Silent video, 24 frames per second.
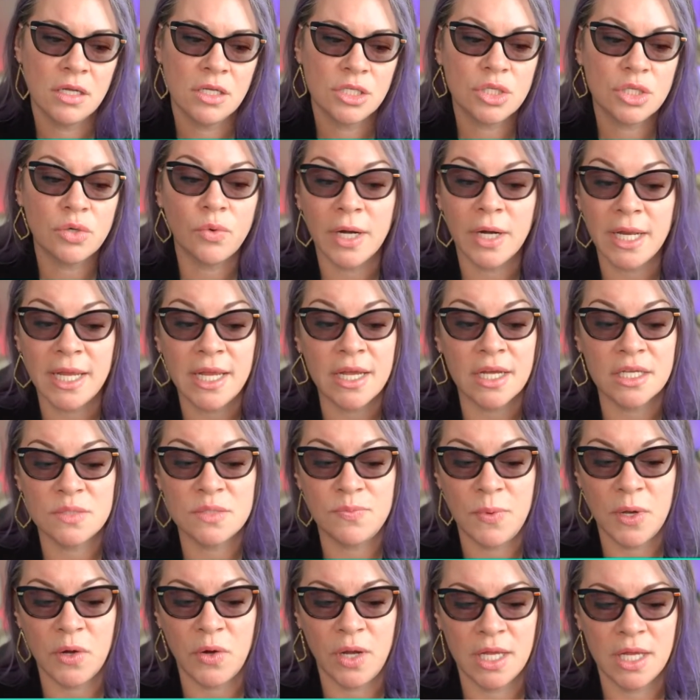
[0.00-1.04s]
to what he
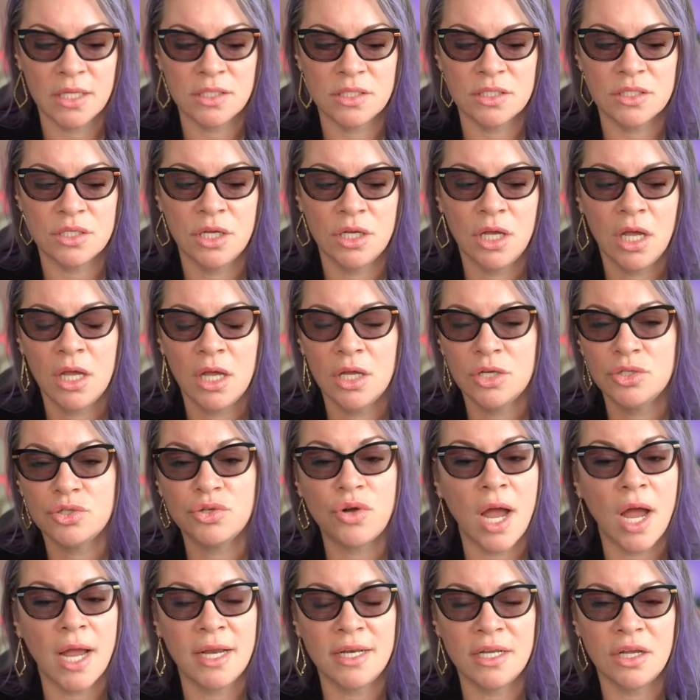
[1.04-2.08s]
experienced
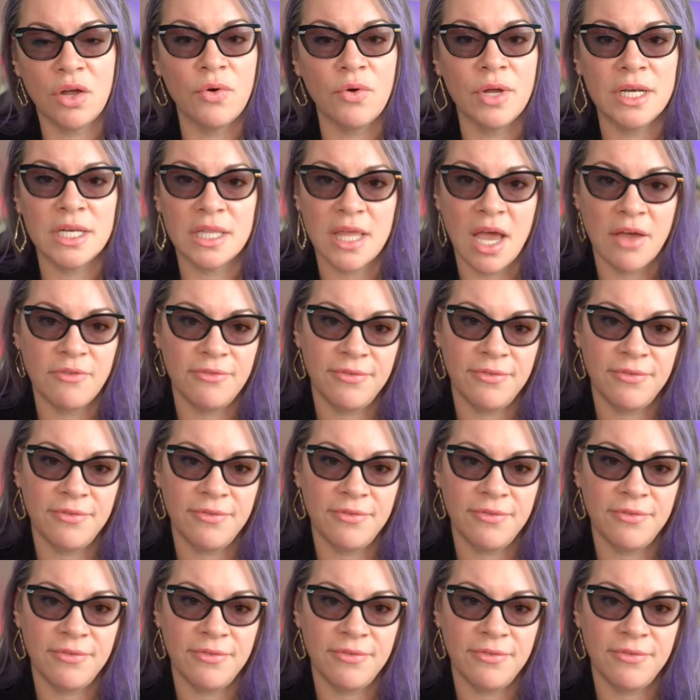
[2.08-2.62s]
trying to go into that